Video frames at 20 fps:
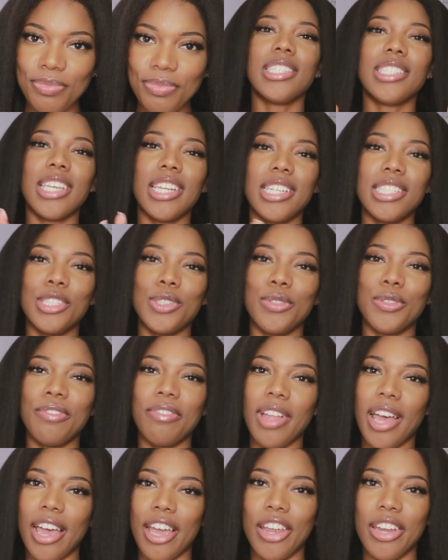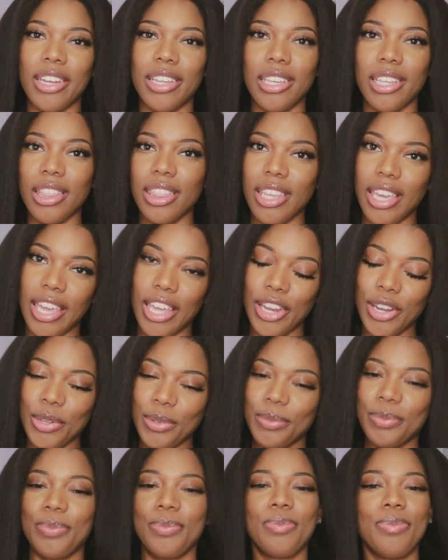let's get into flat ironing the hair.
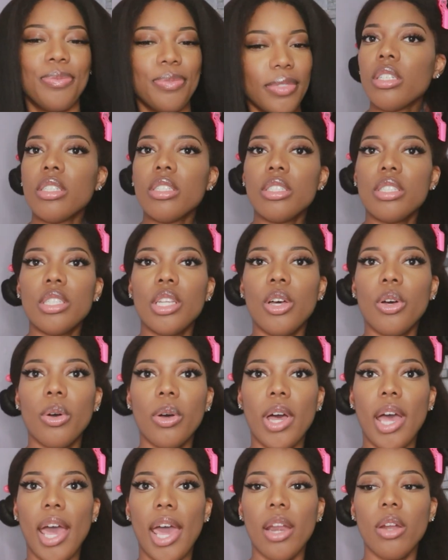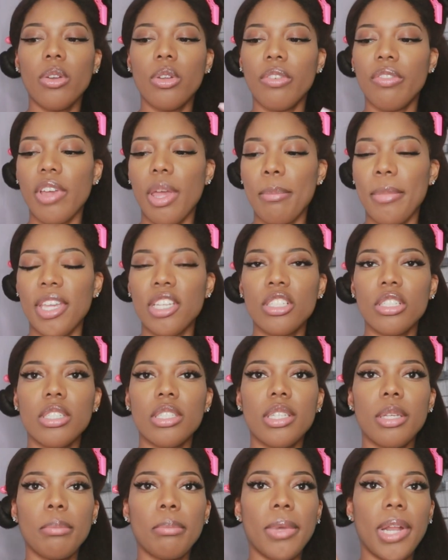So I don't know if I
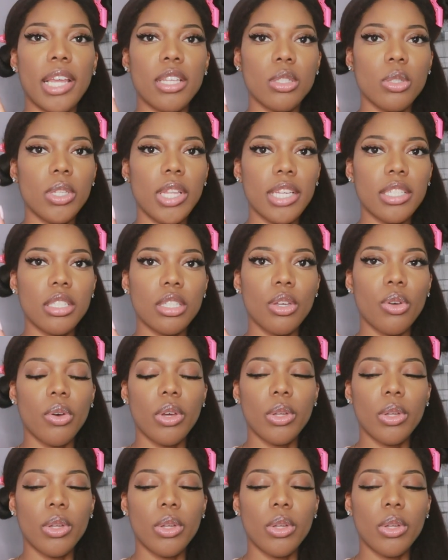mentioned it, but I do like to